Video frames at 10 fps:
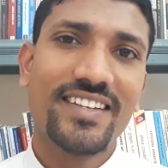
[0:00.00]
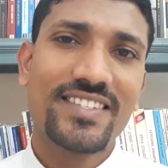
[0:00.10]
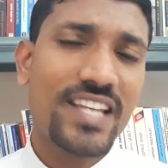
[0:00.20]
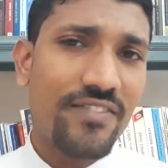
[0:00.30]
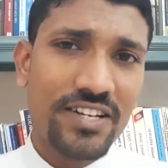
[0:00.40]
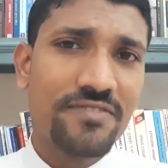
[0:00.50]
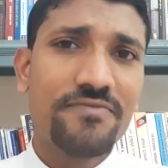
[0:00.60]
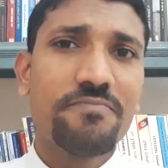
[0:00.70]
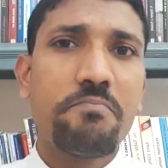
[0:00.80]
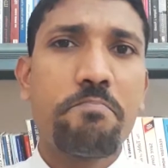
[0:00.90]
7
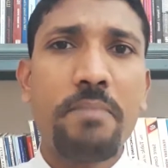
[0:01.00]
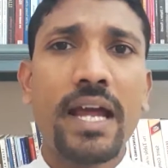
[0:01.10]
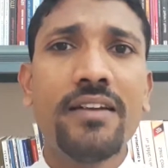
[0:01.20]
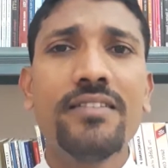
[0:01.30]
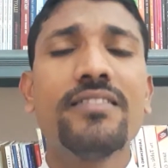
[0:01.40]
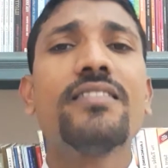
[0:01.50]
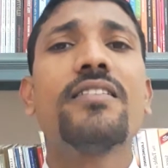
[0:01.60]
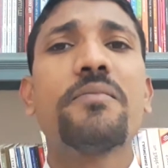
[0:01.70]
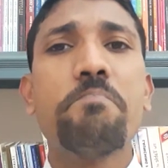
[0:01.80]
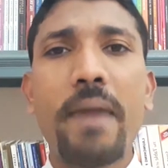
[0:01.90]
men
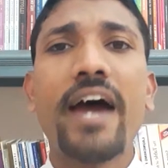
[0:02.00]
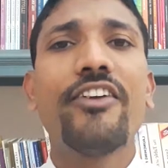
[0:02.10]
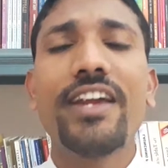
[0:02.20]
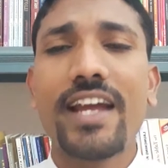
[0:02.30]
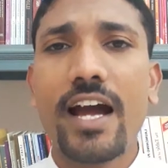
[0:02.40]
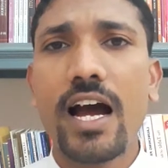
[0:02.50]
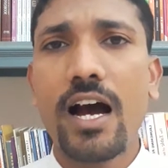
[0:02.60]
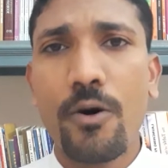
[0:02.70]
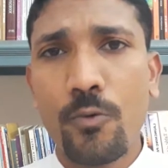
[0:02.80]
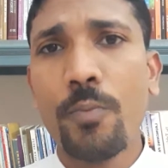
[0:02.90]
marry
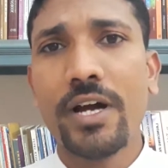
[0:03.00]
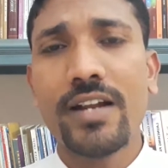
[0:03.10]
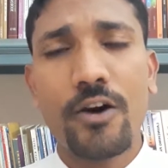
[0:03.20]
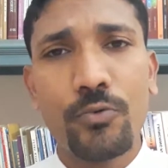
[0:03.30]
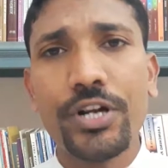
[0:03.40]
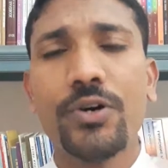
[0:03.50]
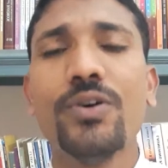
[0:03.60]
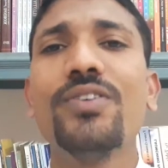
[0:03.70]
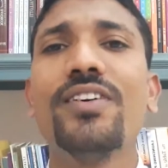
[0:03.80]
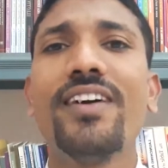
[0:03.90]
a woman, a widow,
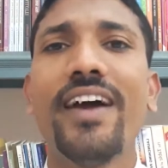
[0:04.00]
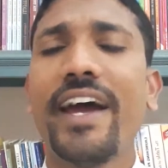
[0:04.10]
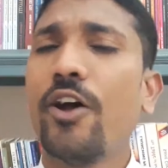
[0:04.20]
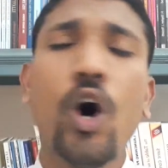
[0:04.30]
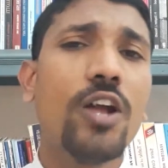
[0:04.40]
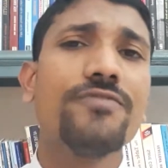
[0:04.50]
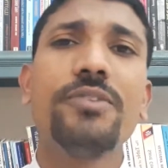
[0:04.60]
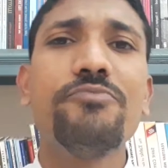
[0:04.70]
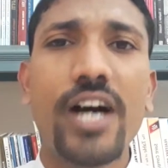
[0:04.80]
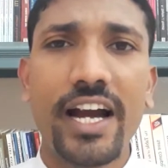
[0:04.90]
and all of
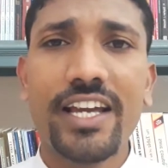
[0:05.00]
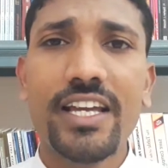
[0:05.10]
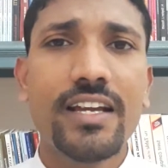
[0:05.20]
them die.